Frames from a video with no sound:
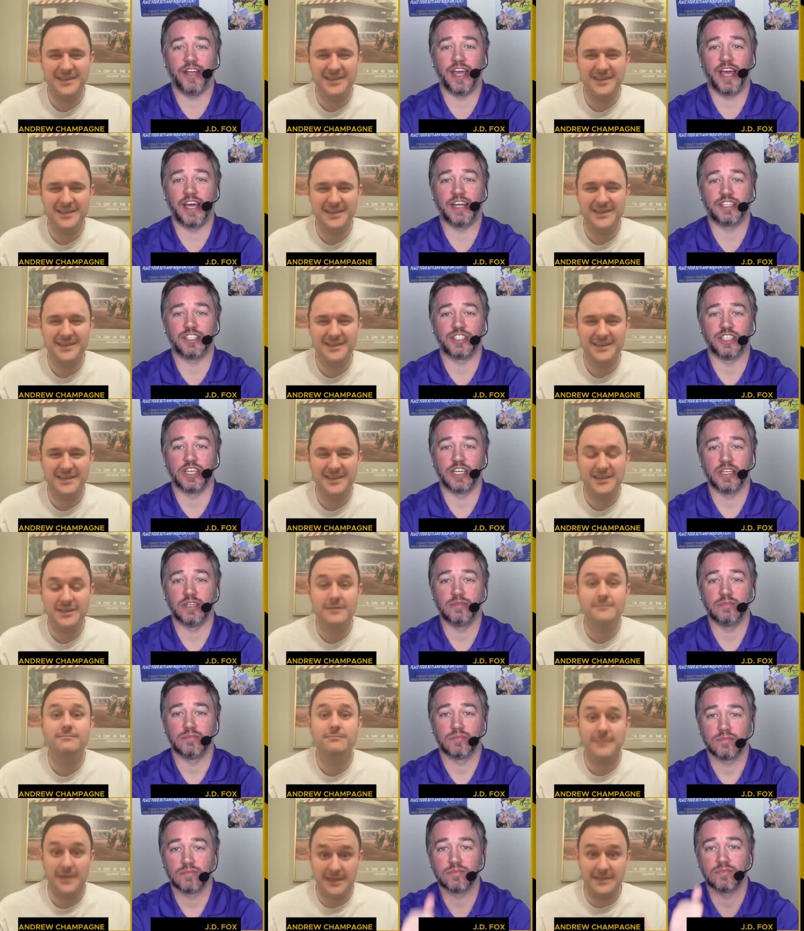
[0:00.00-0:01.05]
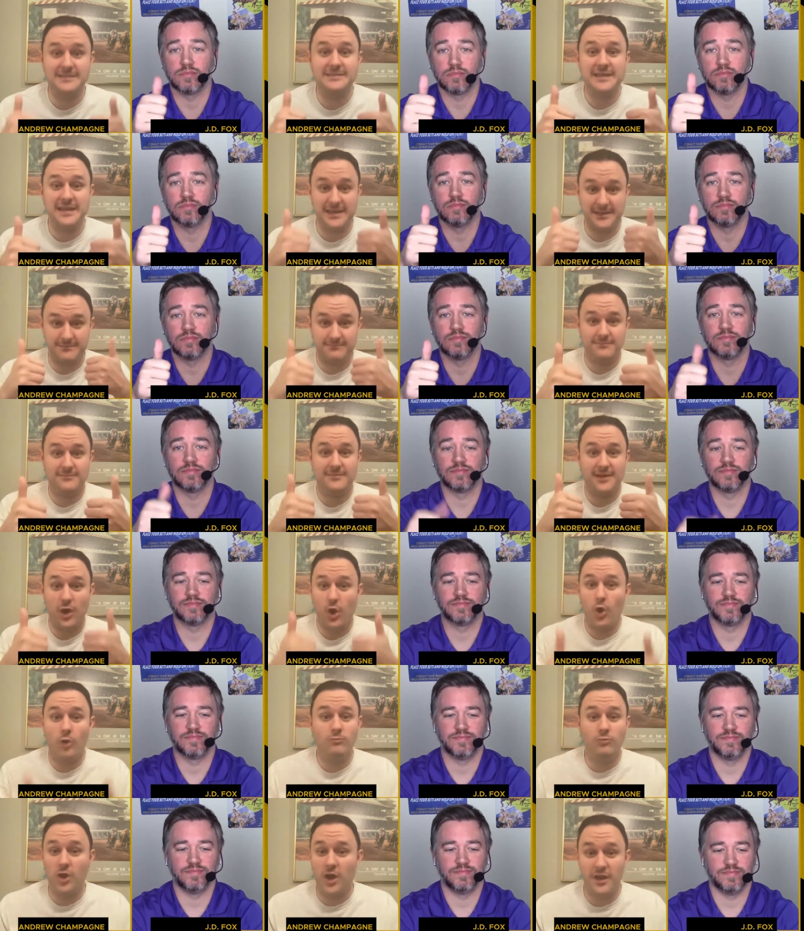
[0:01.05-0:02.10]
Speaker 1: Ashley.
Speaker 2: Indeed, the
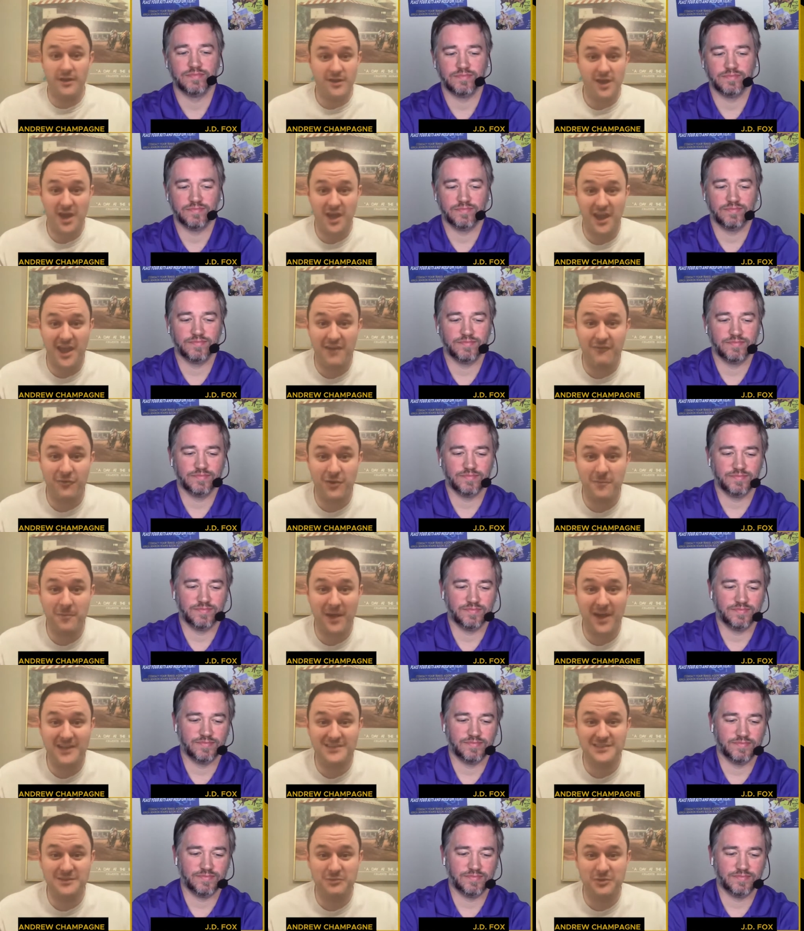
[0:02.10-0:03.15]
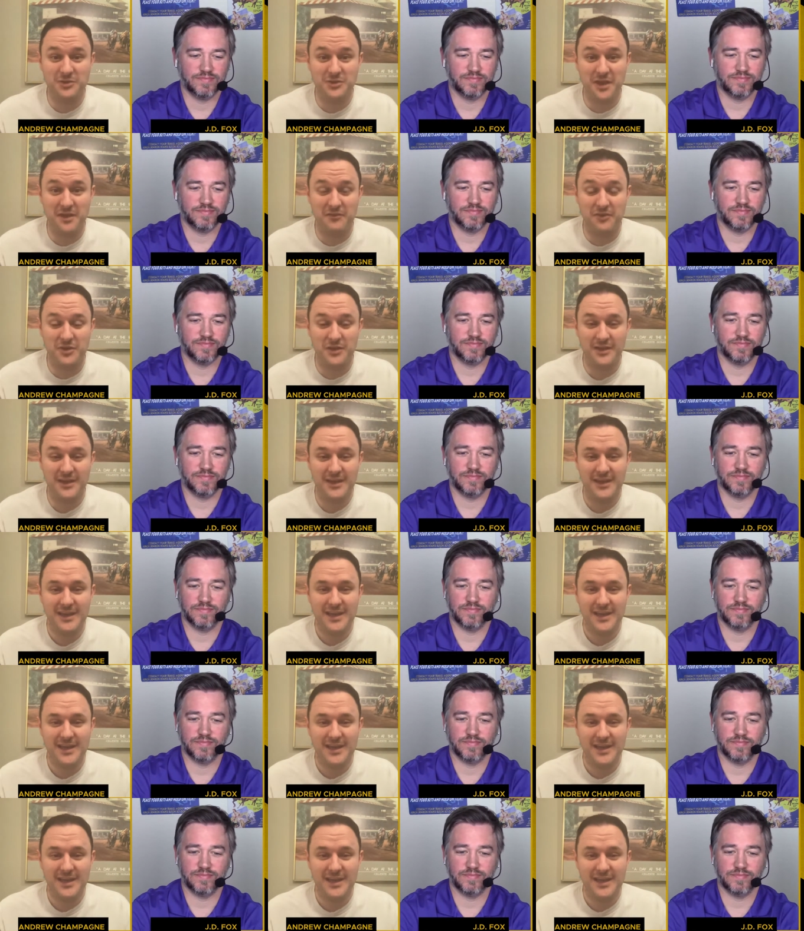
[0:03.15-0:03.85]
home run on every possible level.